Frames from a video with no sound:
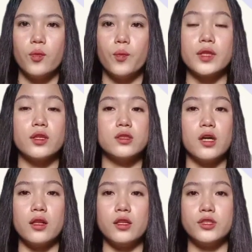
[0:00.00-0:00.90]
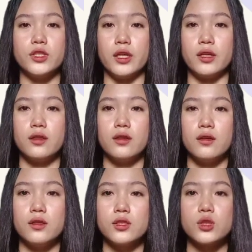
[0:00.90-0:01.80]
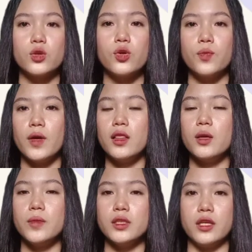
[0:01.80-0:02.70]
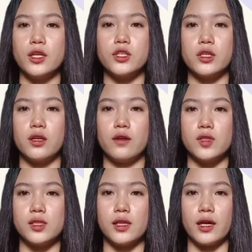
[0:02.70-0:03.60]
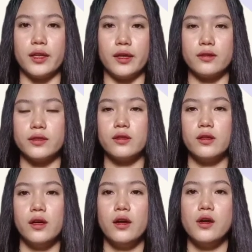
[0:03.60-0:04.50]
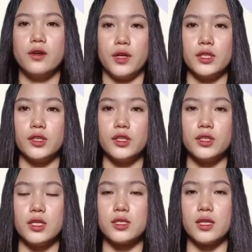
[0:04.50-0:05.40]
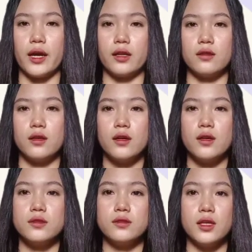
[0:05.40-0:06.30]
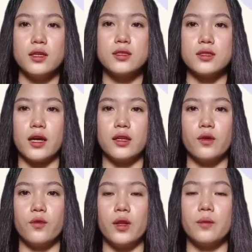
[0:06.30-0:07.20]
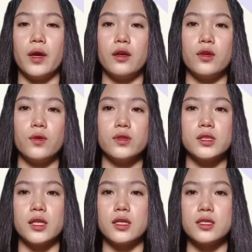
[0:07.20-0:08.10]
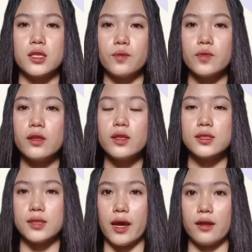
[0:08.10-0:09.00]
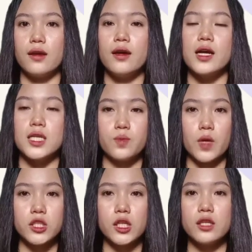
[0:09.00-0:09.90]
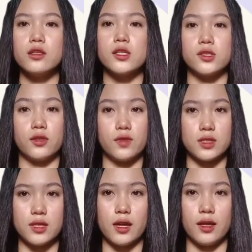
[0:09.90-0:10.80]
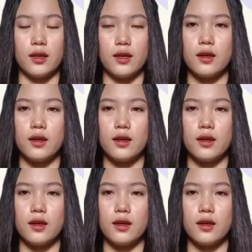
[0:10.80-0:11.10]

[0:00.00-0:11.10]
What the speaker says: Methodology, scope and limitation of the study. Research design. This study will make use the descriptive design, especially the survey study.